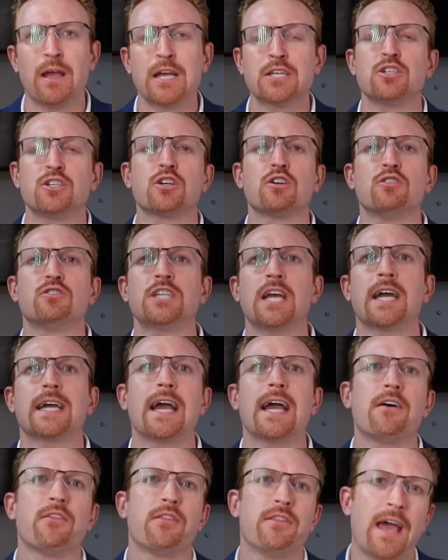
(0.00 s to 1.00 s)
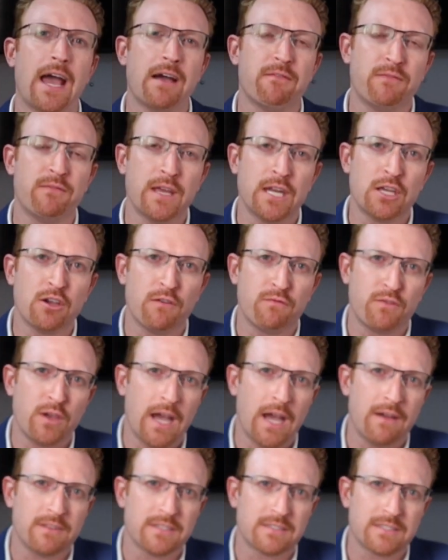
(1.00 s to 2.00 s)
Make sure you go check out that video if you
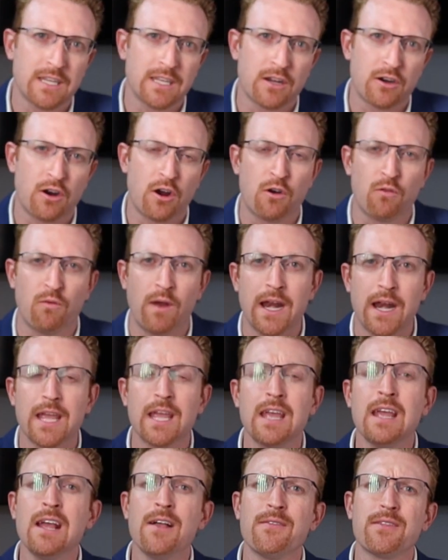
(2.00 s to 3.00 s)
haven't seen it already.